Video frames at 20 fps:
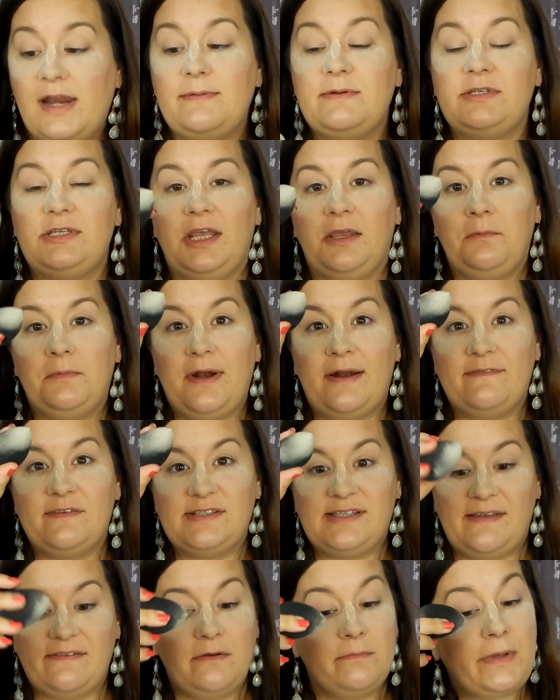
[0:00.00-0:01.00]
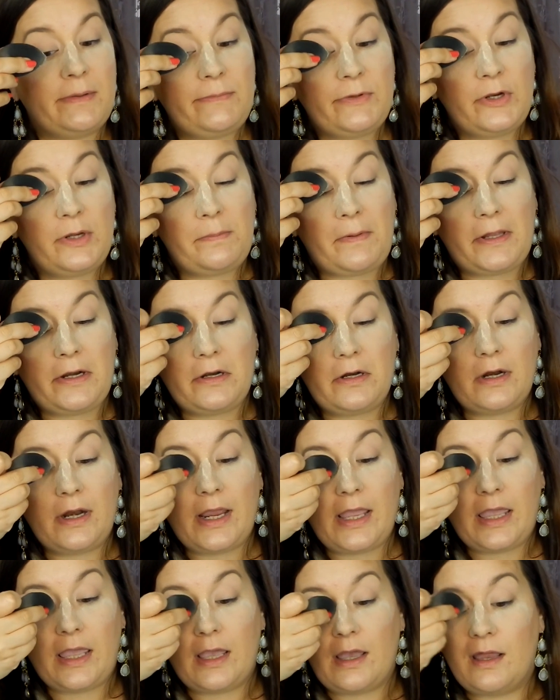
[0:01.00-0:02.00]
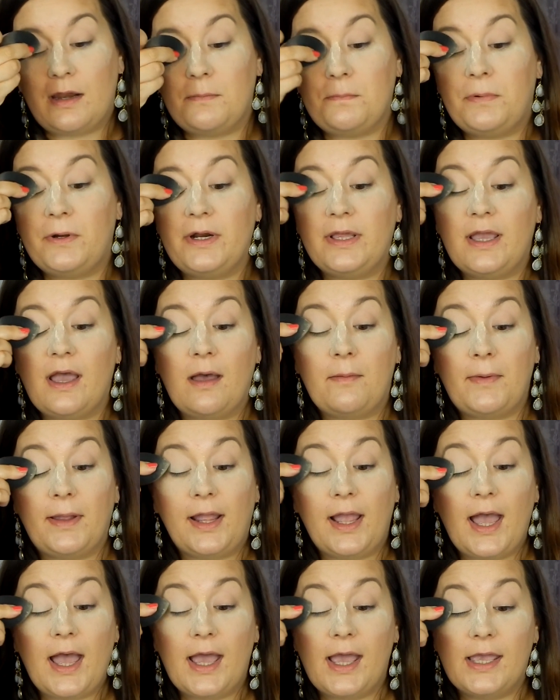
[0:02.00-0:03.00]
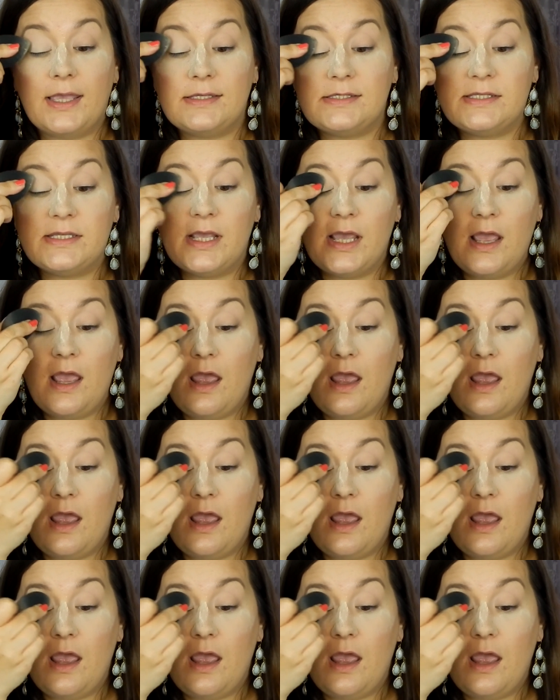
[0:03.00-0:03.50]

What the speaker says: And I'm just taking whatever's left in my beauty blender and putting it on my eyes.